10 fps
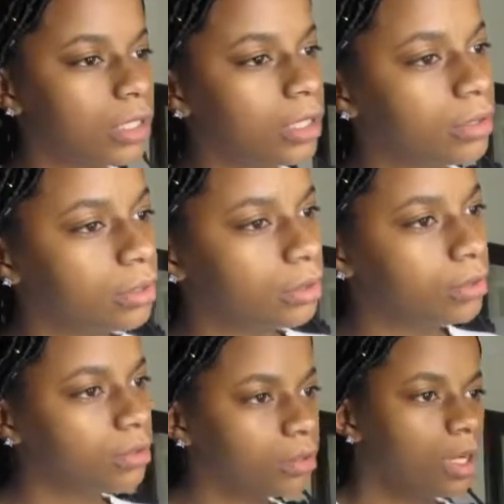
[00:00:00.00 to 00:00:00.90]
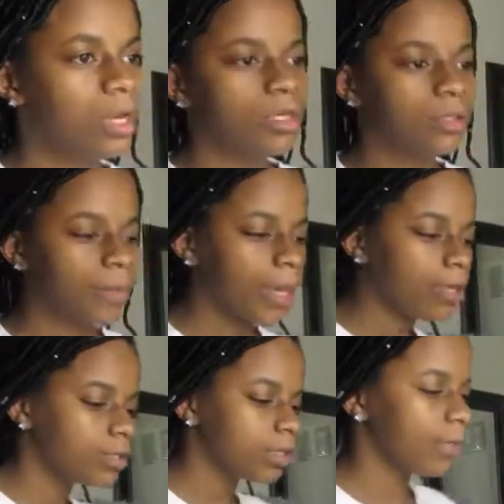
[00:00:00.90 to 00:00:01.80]
lit, some
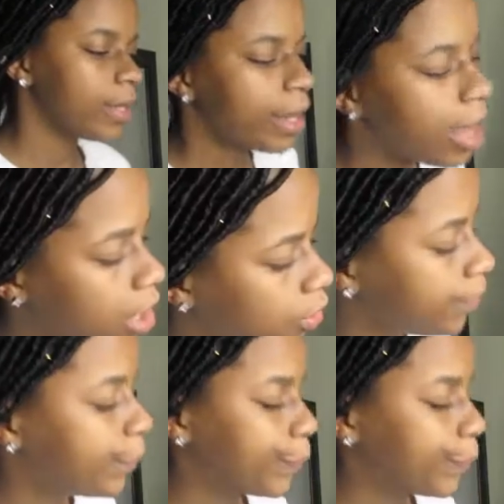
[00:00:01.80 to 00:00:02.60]
candles lit right now.